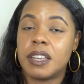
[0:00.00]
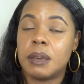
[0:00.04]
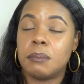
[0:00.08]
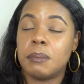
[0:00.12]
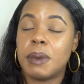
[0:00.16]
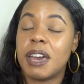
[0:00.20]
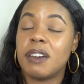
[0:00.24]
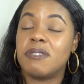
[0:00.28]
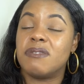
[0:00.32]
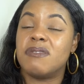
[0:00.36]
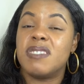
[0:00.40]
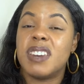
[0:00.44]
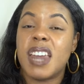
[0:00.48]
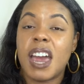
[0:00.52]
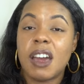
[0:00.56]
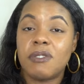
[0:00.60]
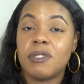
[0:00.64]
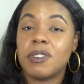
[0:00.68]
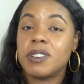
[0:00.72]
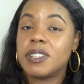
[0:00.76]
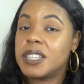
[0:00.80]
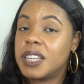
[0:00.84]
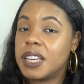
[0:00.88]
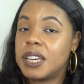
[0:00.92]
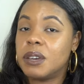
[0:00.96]
They may have
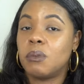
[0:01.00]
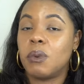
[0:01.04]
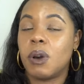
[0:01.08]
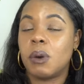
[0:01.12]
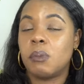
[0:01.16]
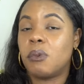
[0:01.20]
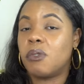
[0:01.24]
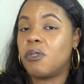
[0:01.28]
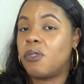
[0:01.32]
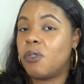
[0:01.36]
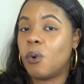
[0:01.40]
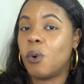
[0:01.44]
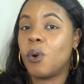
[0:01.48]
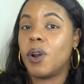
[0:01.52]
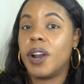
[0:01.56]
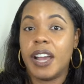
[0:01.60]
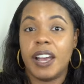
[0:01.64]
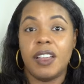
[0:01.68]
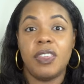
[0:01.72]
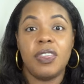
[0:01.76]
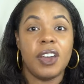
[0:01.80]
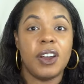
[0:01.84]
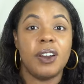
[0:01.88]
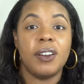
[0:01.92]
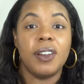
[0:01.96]
never seen one before
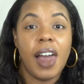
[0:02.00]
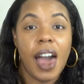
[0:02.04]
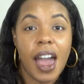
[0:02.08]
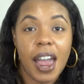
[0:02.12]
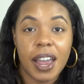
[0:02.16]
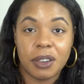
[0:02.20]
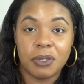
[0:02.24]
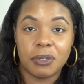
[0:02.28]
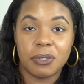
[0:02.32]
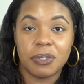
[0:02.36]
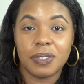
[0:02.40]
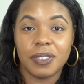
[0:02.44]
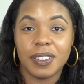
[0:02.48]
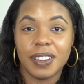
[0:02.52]
in their life.